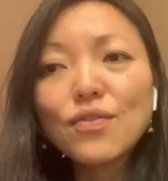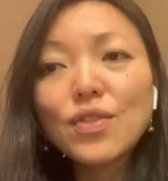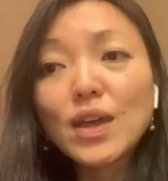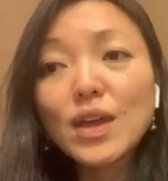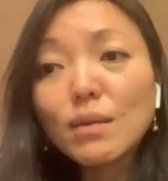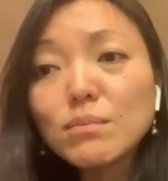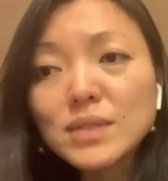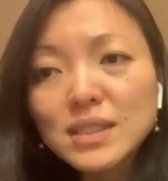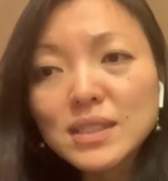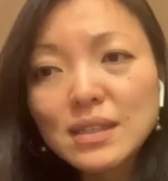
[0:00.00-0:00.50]

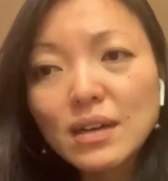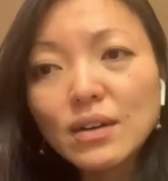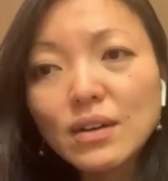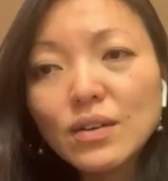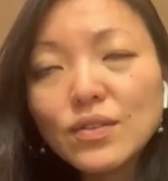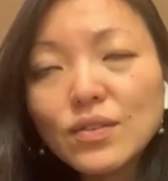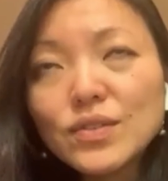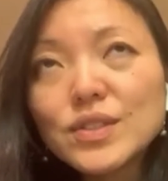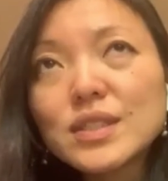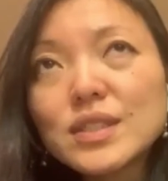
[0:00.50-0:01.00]

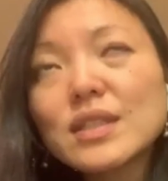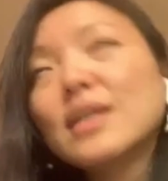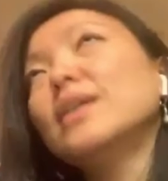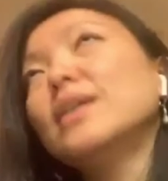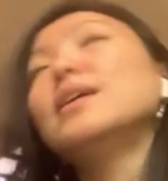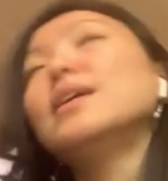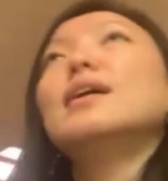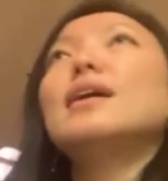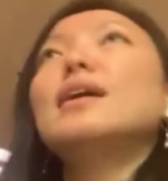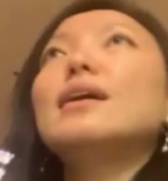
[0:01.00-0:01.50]
themselves?
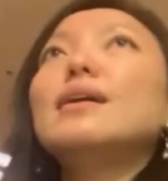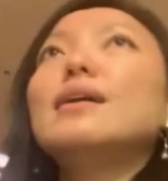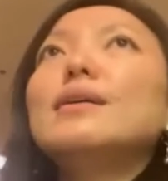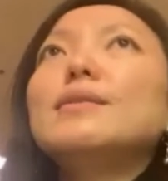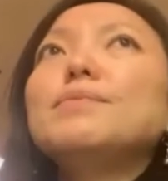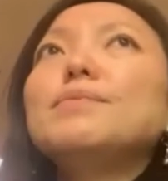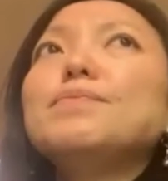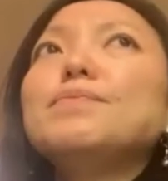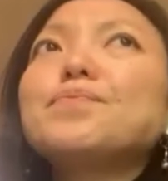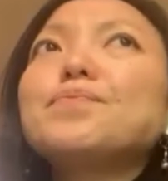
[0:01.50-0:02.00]

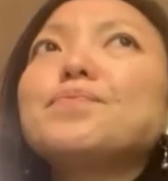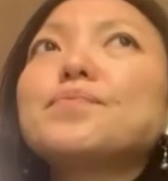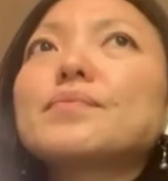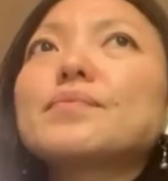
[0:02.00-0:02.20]
Um,